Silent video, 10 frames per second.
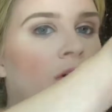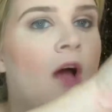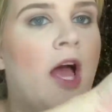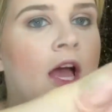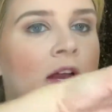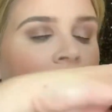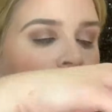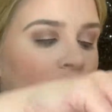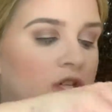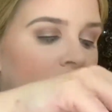go ahead
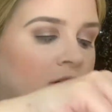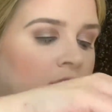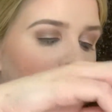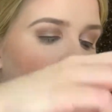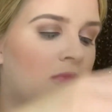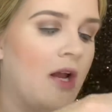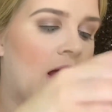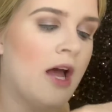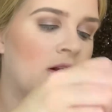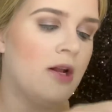and we're just gonna put
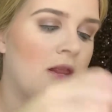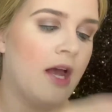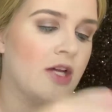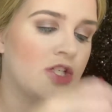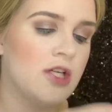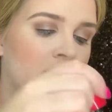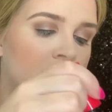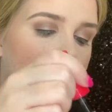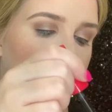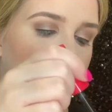it on our lashes.